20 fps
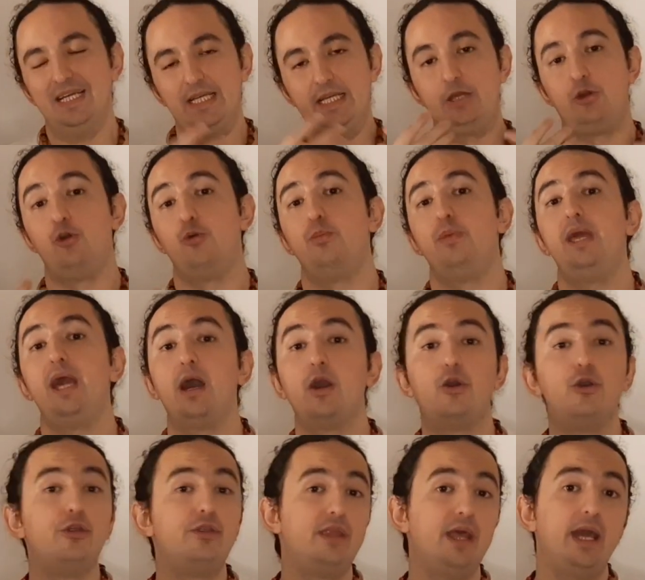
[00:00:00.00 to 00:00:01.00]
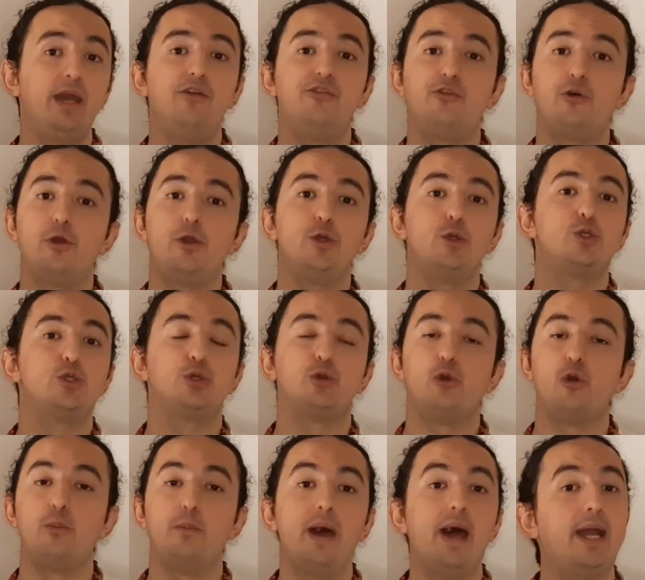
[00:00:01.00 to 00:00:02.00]
It could be a good day for you to
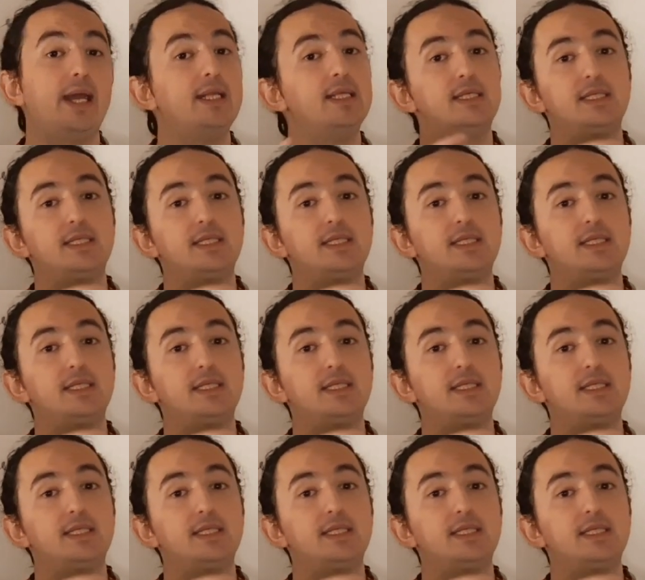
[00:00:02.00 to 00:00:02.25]
go back and